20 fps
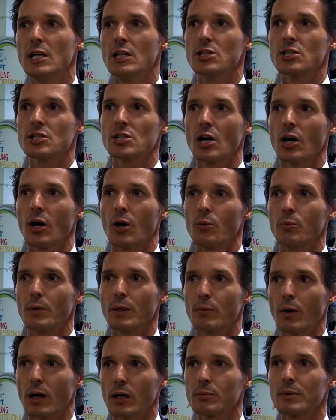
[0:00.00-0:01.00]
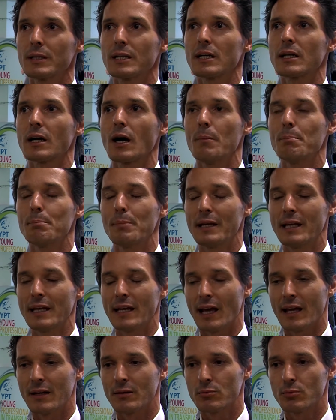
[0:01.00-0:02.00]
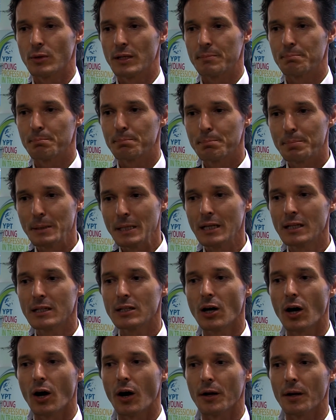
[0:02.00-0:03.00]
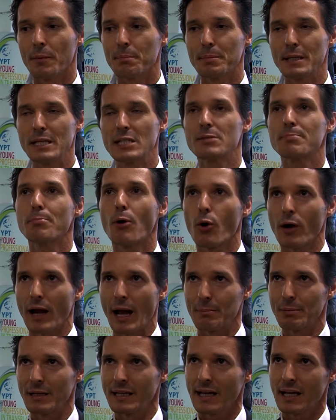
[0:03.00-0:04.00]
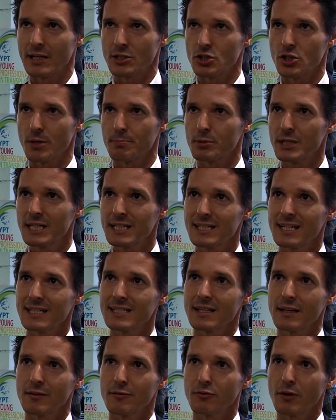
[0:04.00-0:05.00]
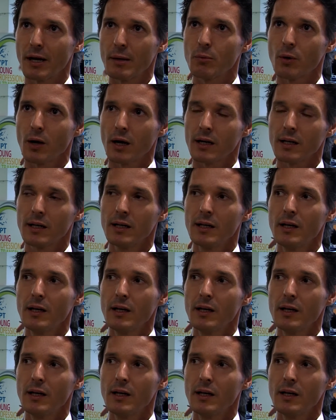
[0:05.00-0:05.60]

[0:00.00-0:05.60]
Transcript: So we worked with a company and we built on a bespoke application, so pre-existing framework